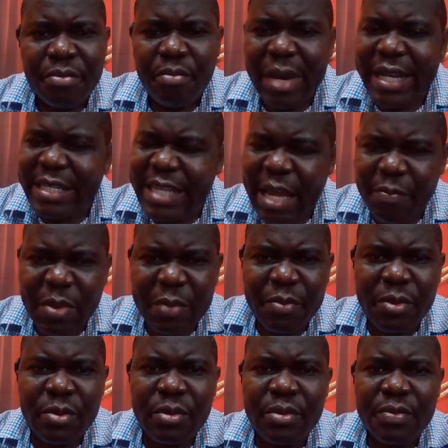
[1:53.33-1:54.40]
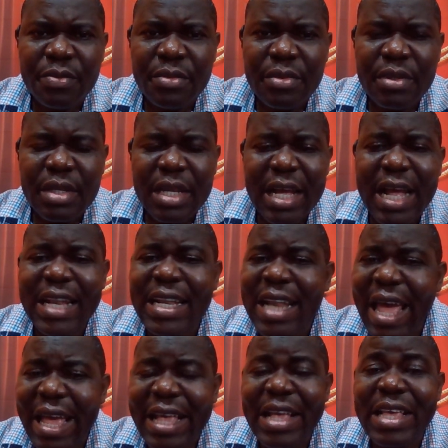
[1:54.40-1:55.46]
My dear people, I'd
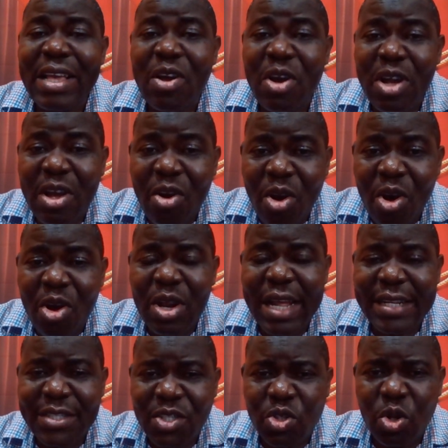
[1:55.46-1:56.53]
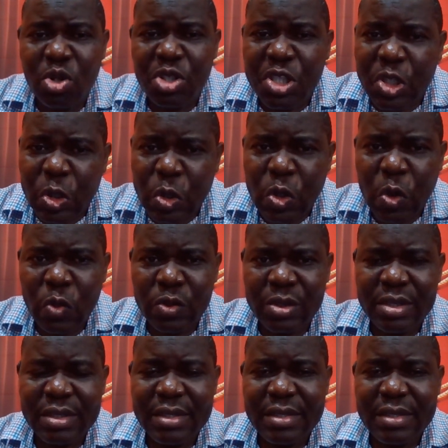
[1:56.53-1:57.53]
like all and sundry to note